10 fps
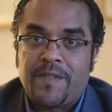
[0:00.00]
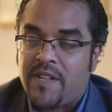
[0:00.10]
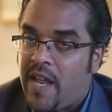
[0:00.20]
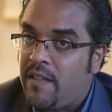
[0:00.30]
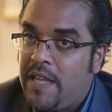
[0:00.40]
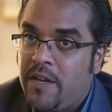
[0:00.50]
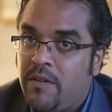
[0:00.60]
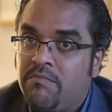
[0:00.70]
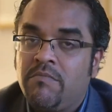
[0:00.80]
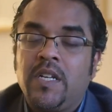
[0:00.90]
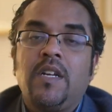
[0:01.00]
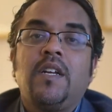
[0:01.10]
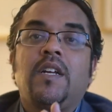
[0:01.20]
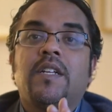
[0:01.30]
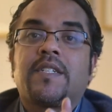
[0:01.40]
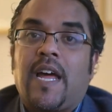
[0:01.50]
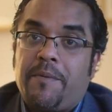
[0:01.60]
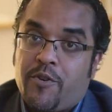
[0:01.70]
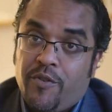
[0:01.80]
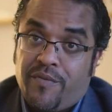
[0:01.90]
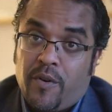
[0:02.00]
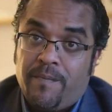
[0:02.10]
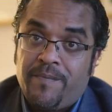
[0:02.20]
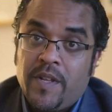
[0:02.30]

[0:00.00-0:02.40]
It's not illegal. It's got to be truthful.